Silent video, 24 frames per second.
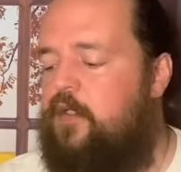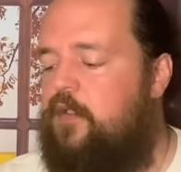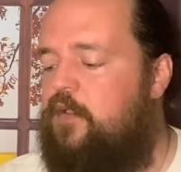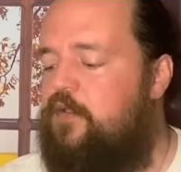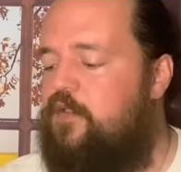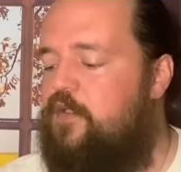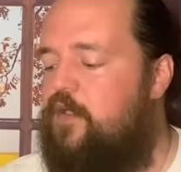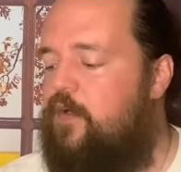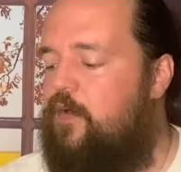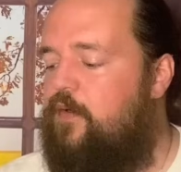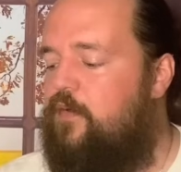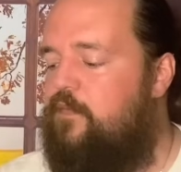
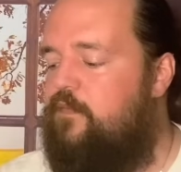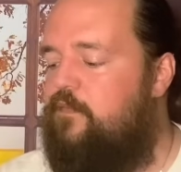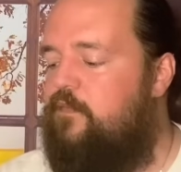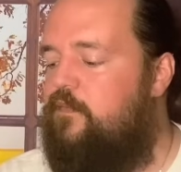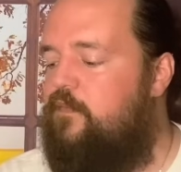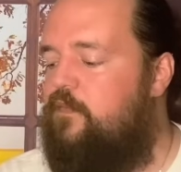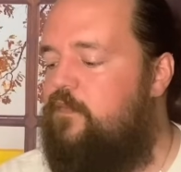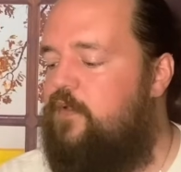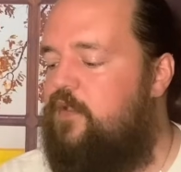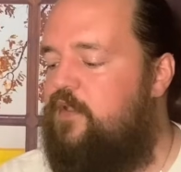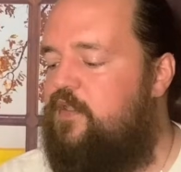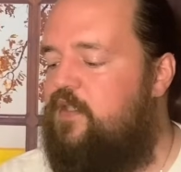So
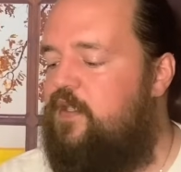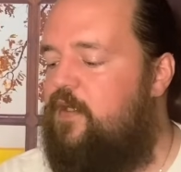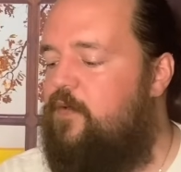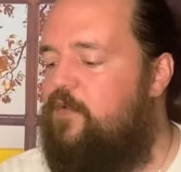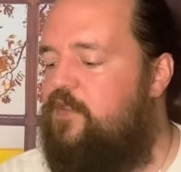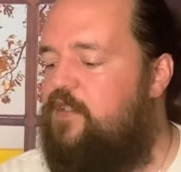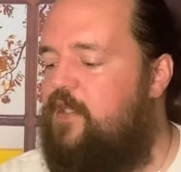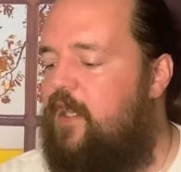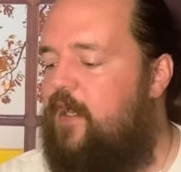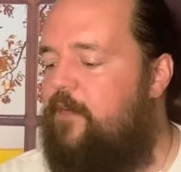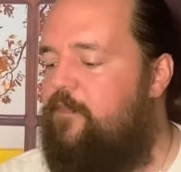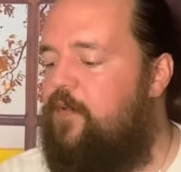let's see
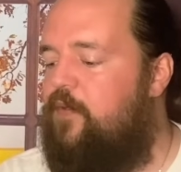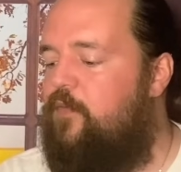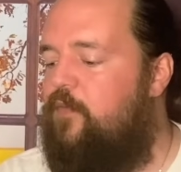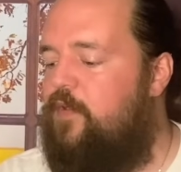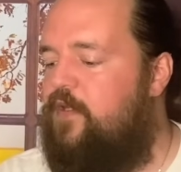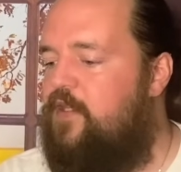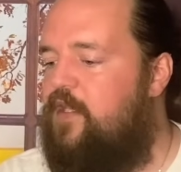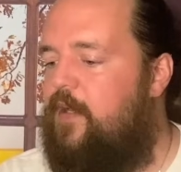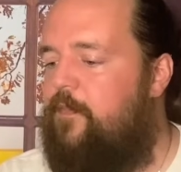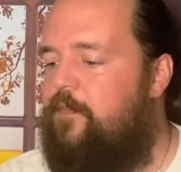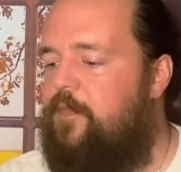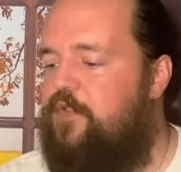what's happening
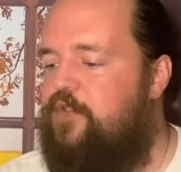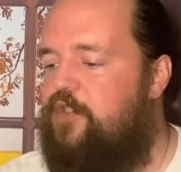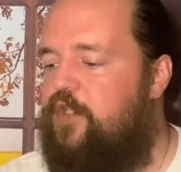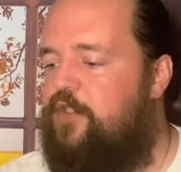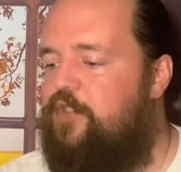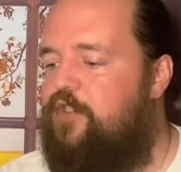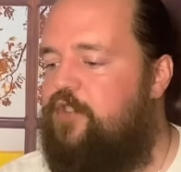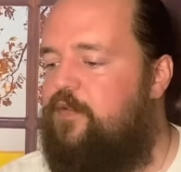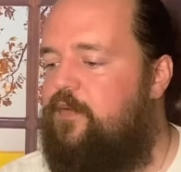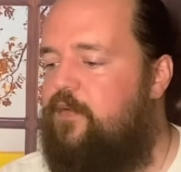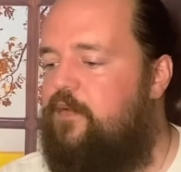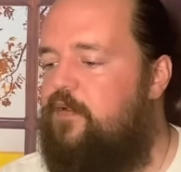with that
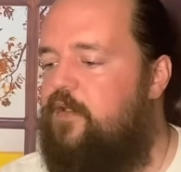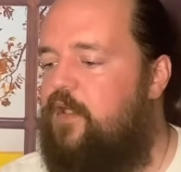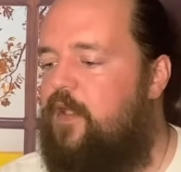Magician.